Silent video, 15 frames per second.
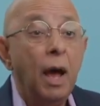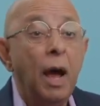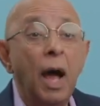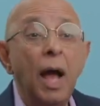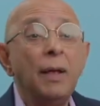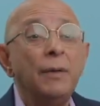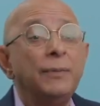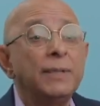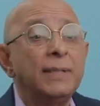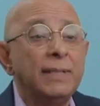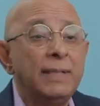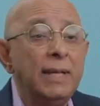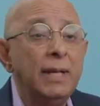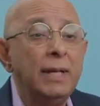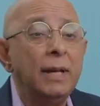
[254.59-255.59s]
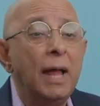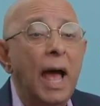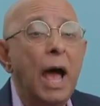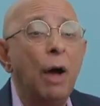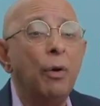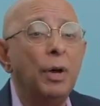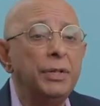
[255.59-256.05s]
I have seen
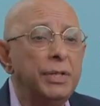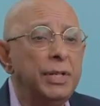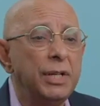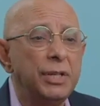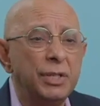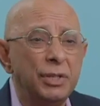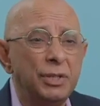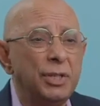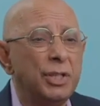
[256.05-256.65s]
how addiction